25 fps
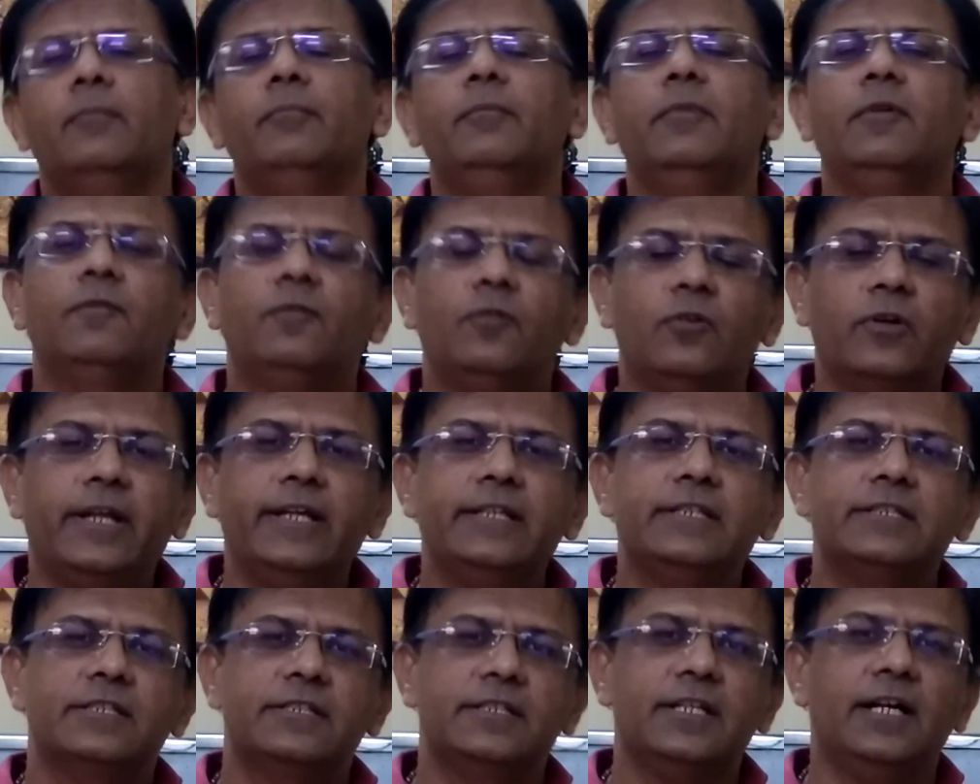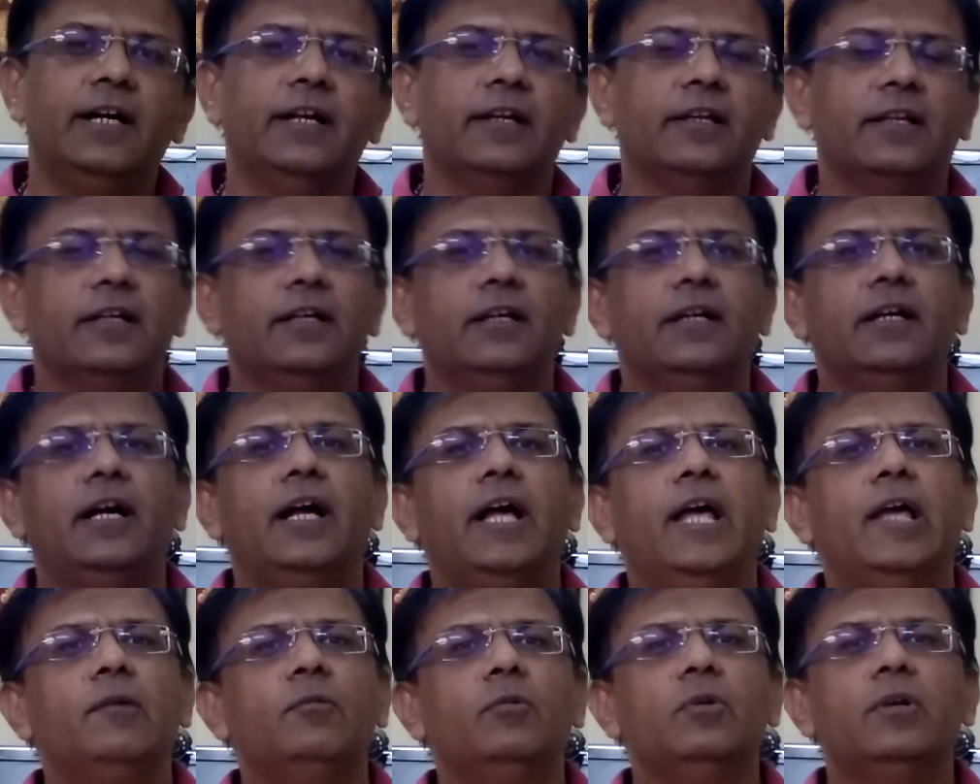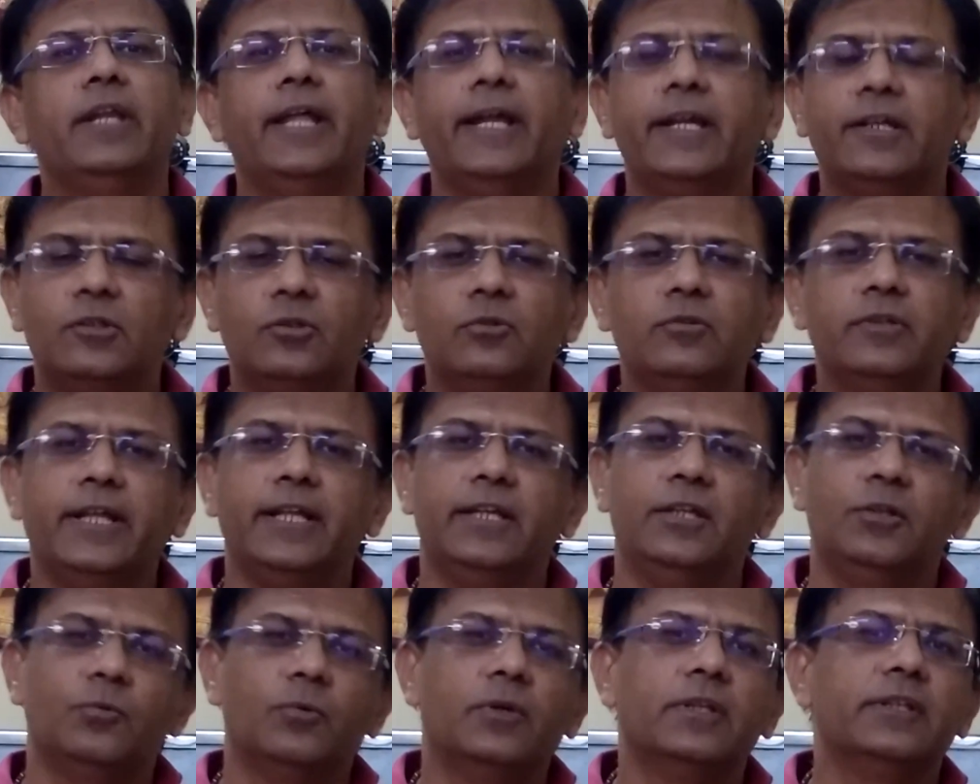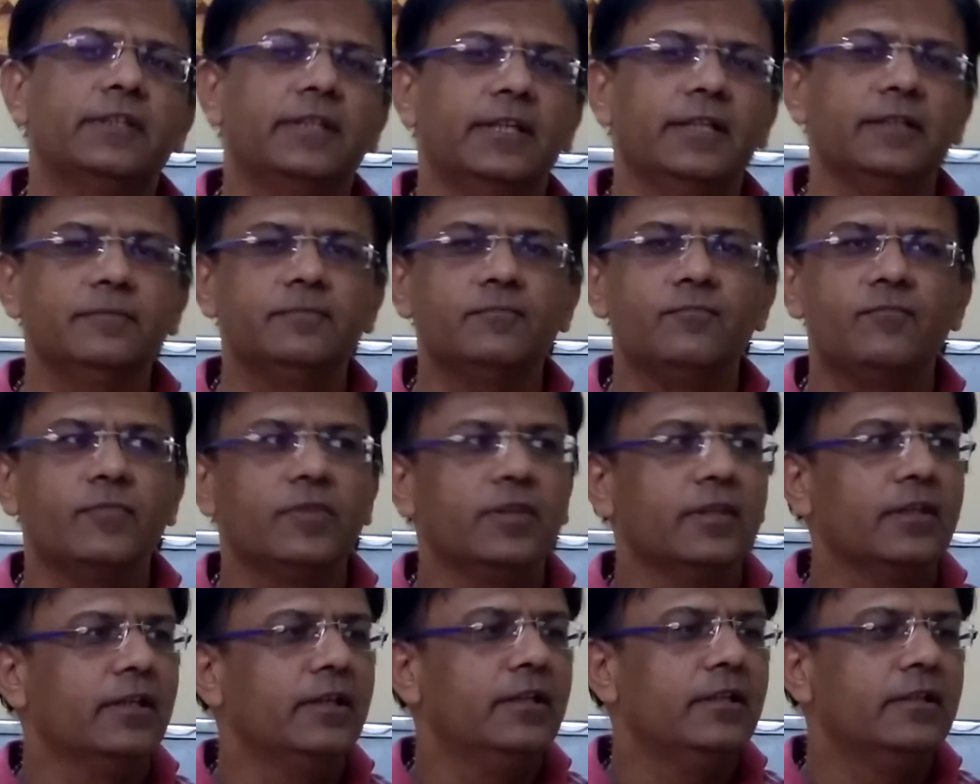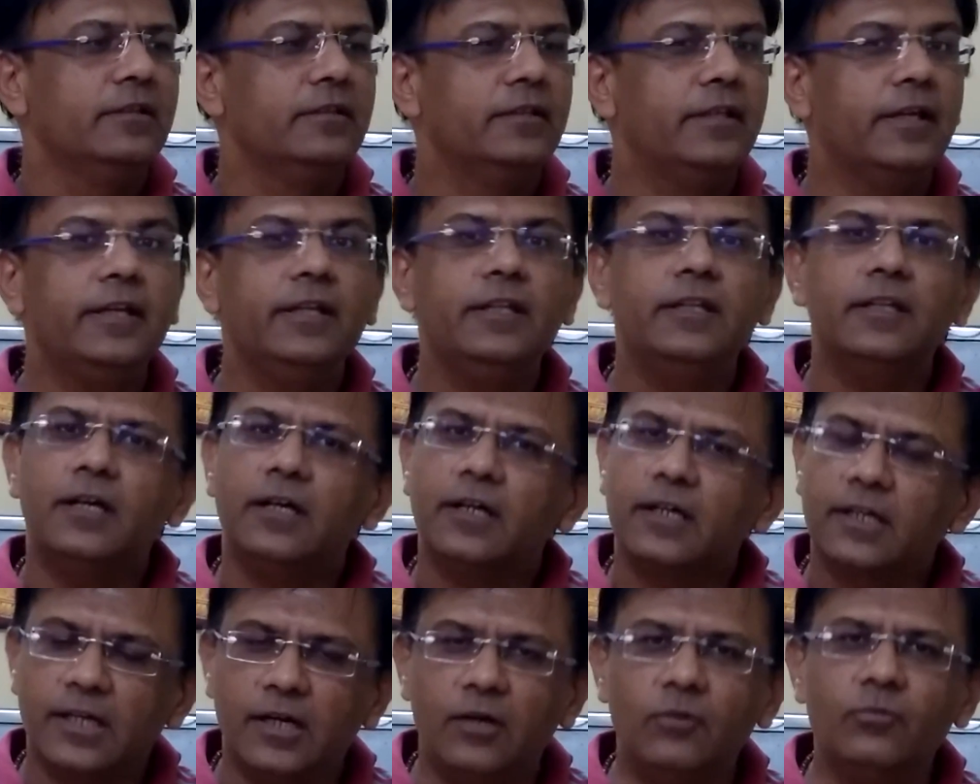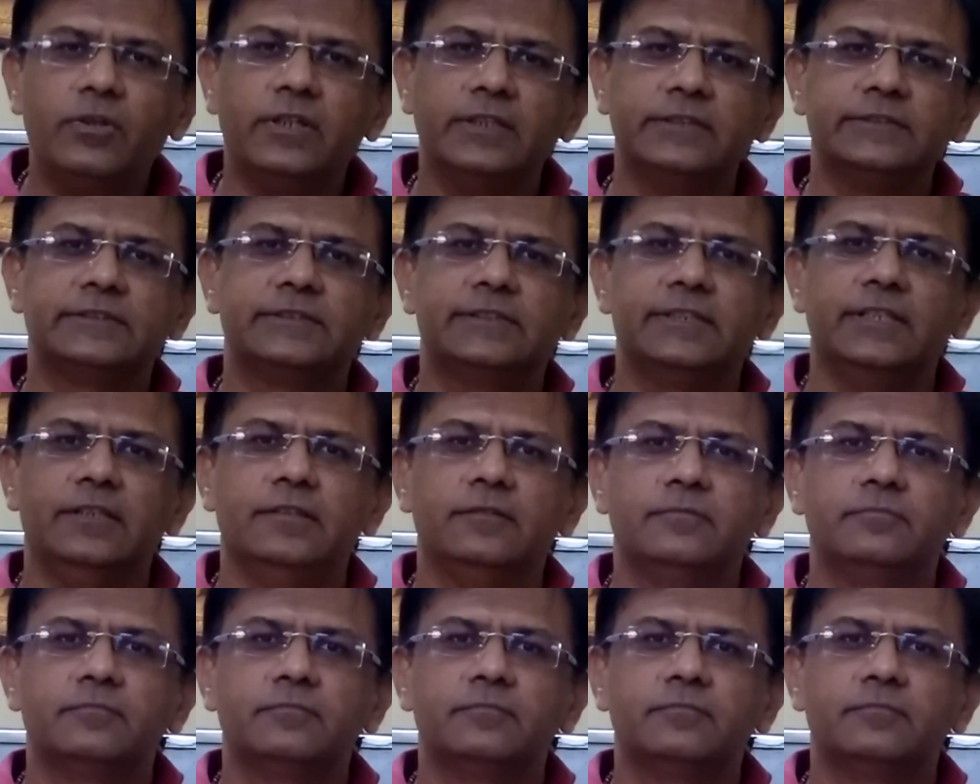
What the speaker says: Before I start, I would like to tell you one thing, that in accountancy,